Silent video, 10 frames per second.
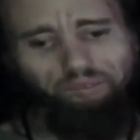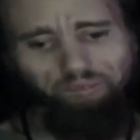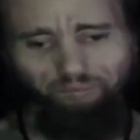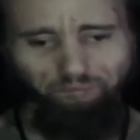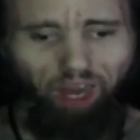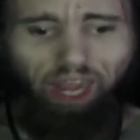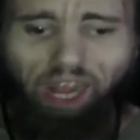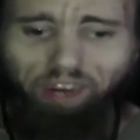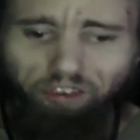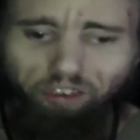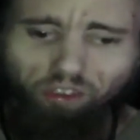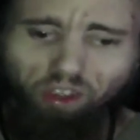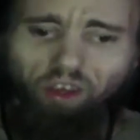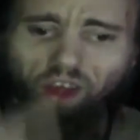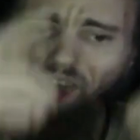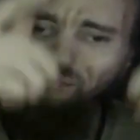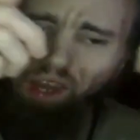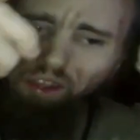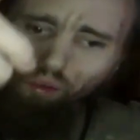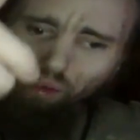for my actions? How
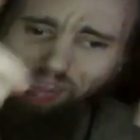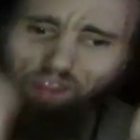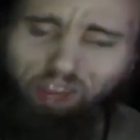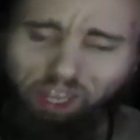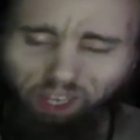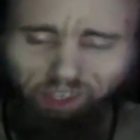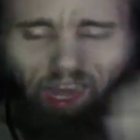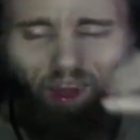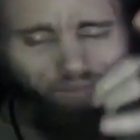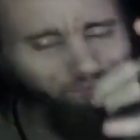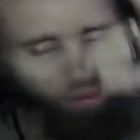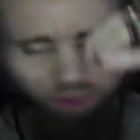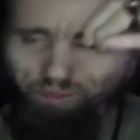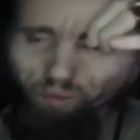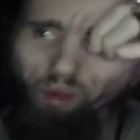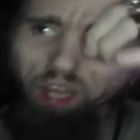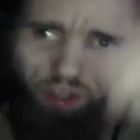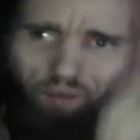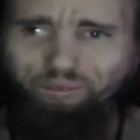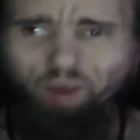about you guys take accountability for what
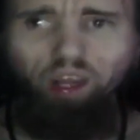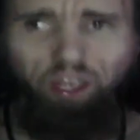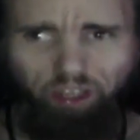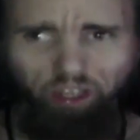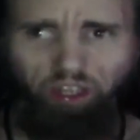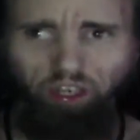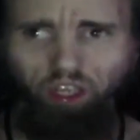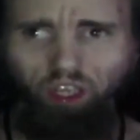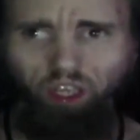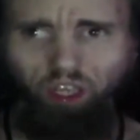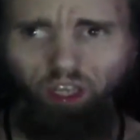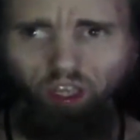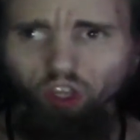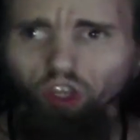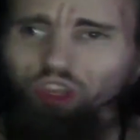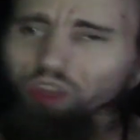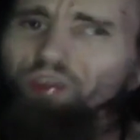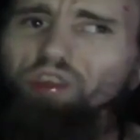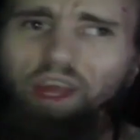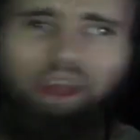you fucking did? You
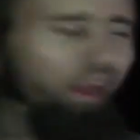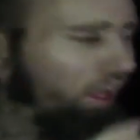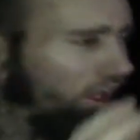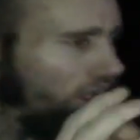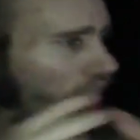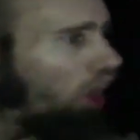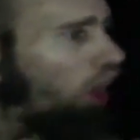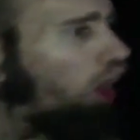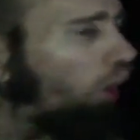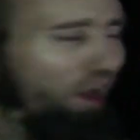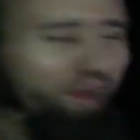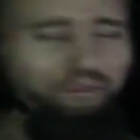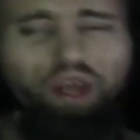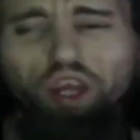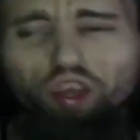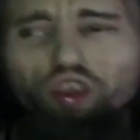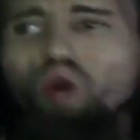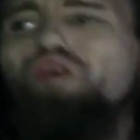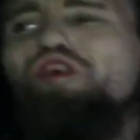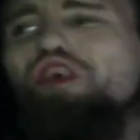say that, oh, anybody that
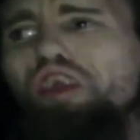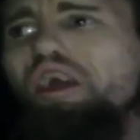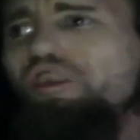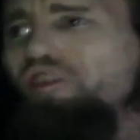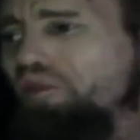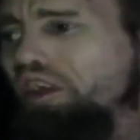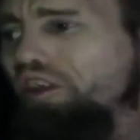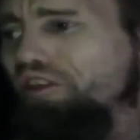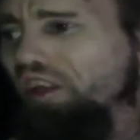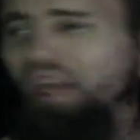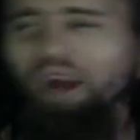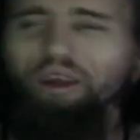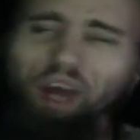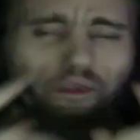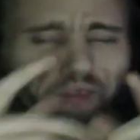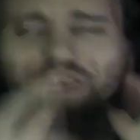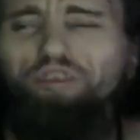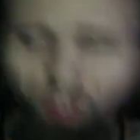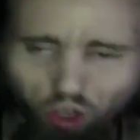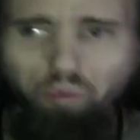goes against me is the nerd. No,
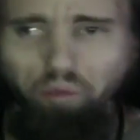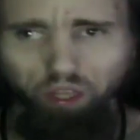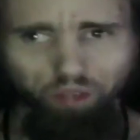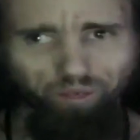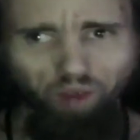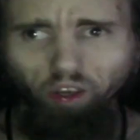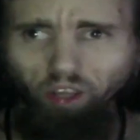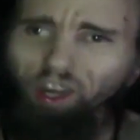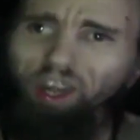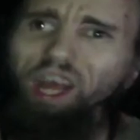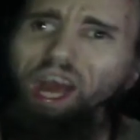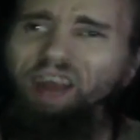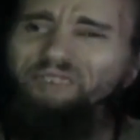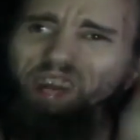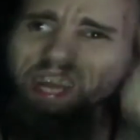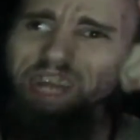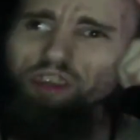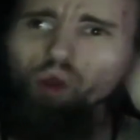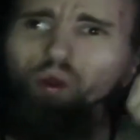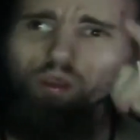that's you, motherfucker. Anybody that
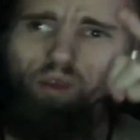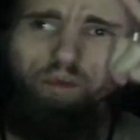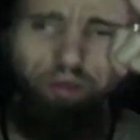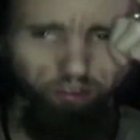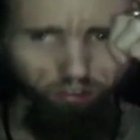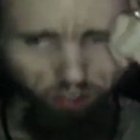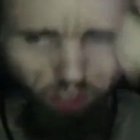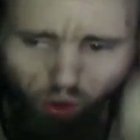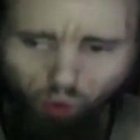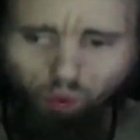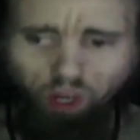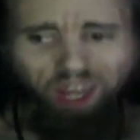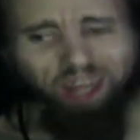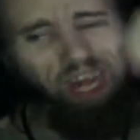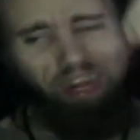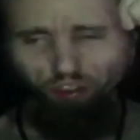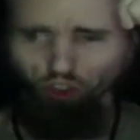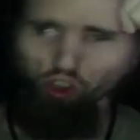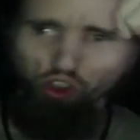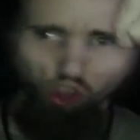don't agree with you, that's
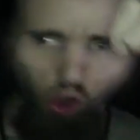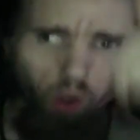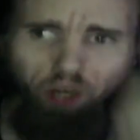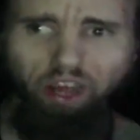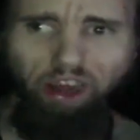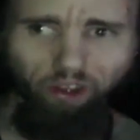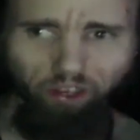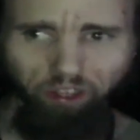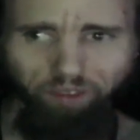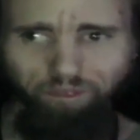your narrative.